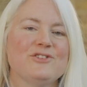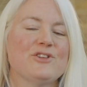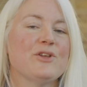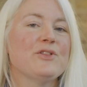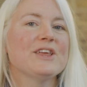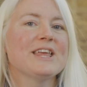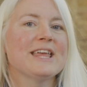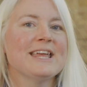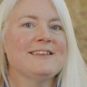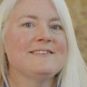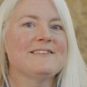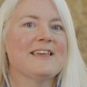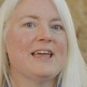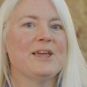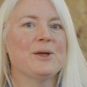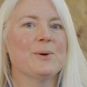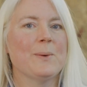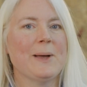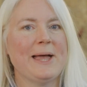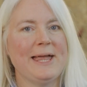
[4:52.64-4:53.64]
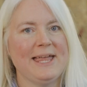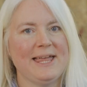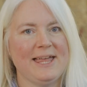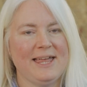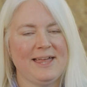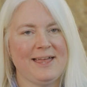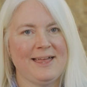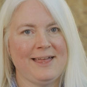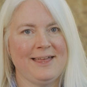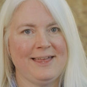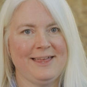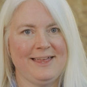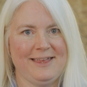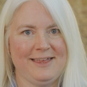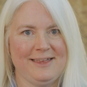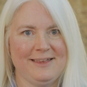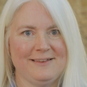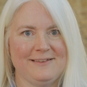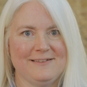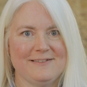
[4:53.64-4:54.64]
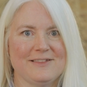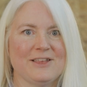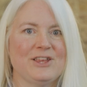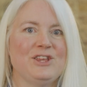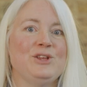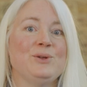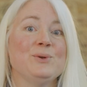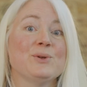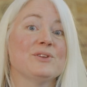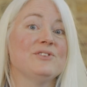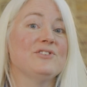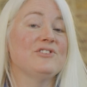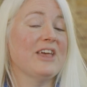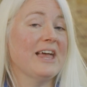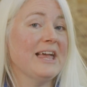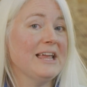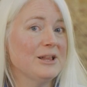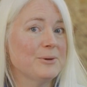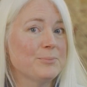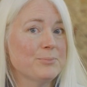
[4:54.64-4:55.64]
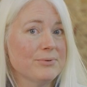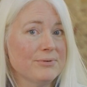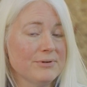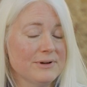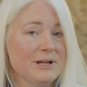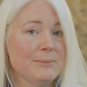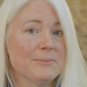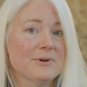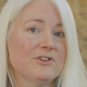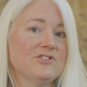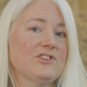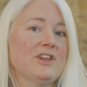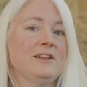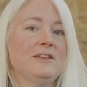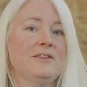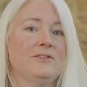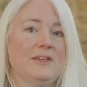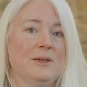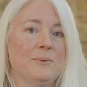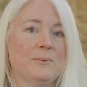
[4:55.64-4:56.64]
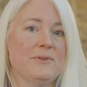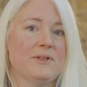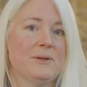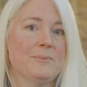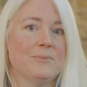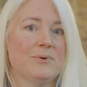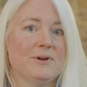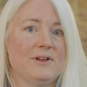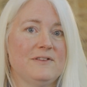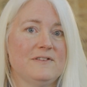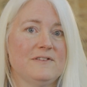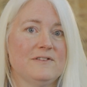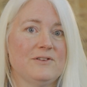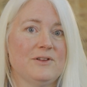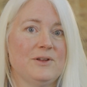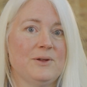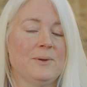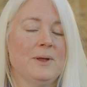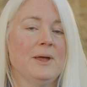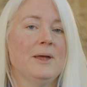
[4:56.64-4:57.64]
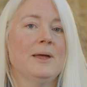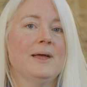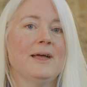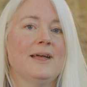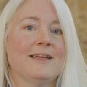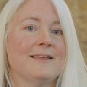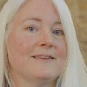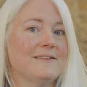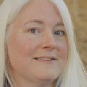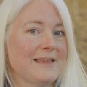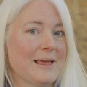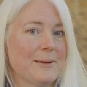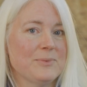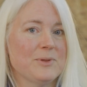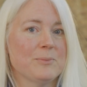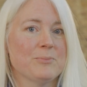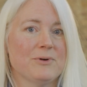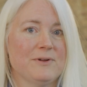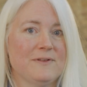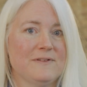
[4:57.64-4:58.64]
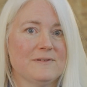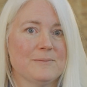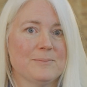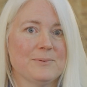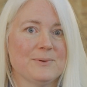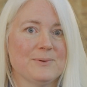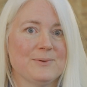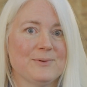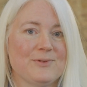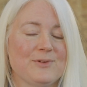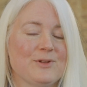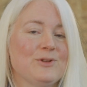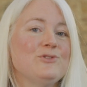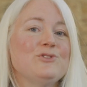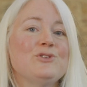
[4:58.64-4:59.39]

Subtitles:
So the key takeaway here is that you can tailor pretty much anything within PRINCE2 except the principles.